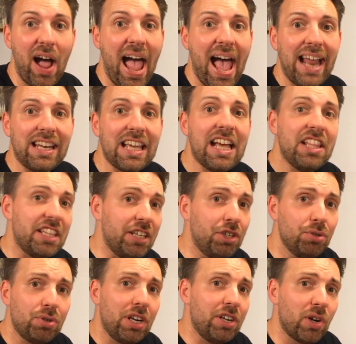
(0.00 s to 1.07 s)
and they're
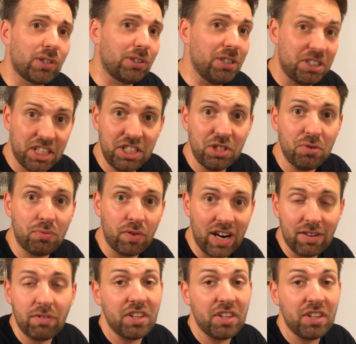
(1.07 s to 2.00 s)
usually not continued forever.